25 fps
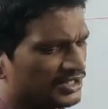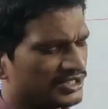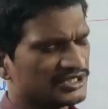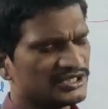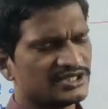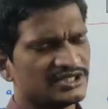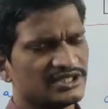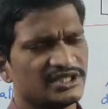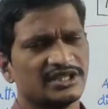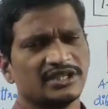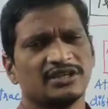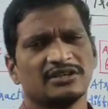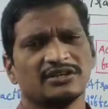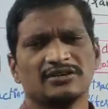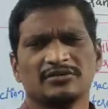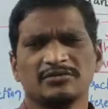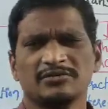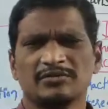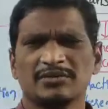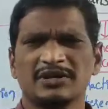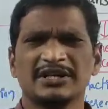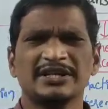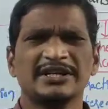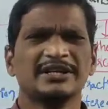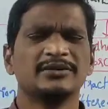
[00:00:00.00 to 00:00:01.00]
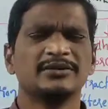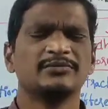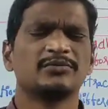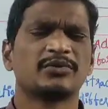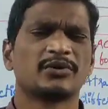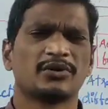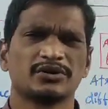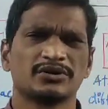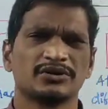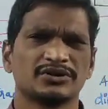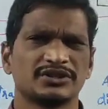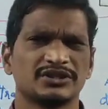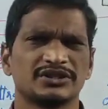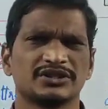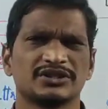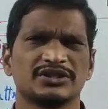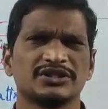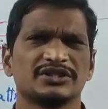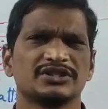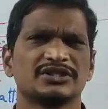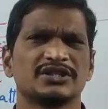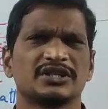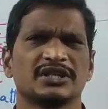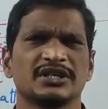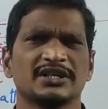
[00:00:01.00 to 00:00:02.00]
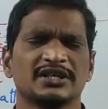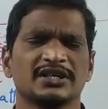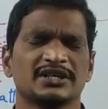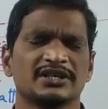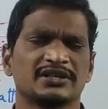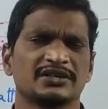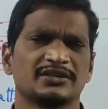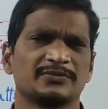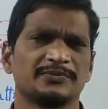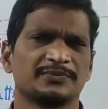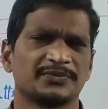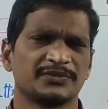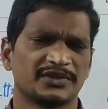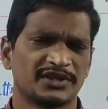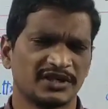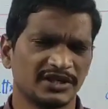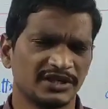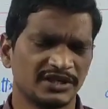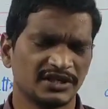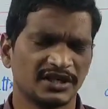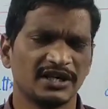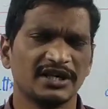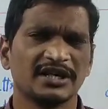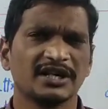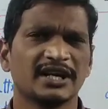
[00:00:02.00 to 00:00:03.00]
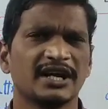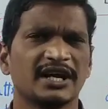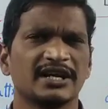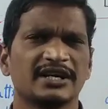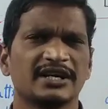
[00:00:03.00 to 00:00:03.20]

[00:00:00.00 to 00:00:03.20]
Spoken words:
there is a bleeding process is there, right, and